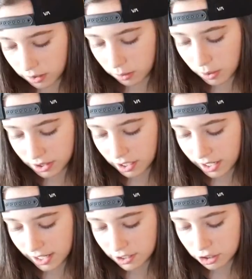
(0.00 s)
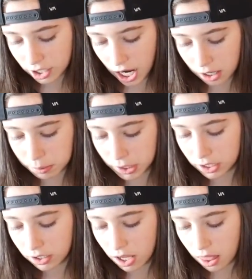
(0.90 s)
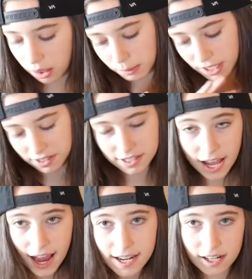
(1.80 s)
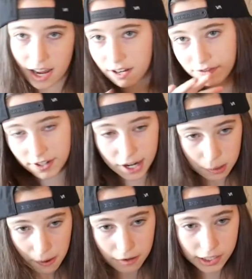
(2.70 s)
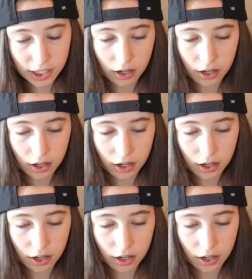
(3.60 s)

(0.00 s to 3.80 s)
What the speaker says: One thing is to kind of put the money aside and kind of forget about it.